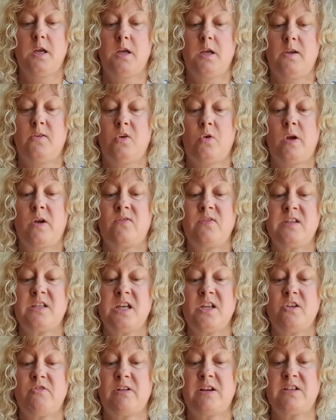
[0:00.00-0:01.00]
If you haven't
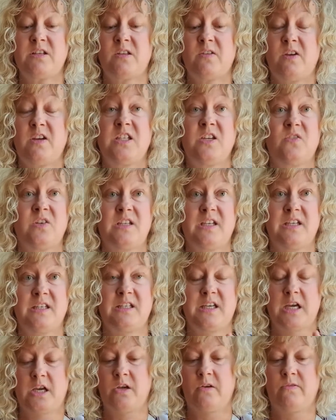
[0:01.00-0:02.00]
seen the rest of the activities
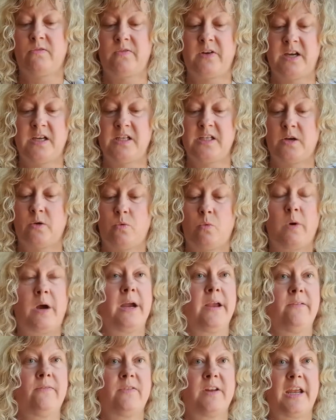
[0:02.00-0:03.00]
yet, you'll find out
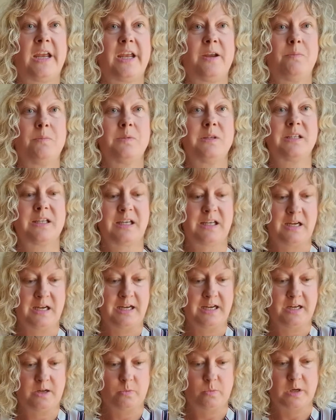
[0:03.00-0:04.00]
why flames in a
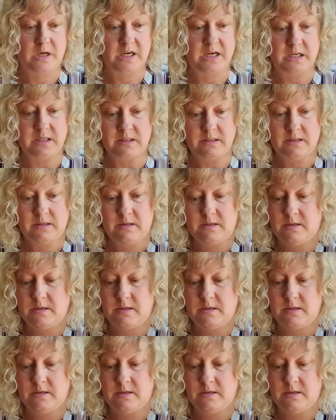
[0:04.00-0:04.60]
little while.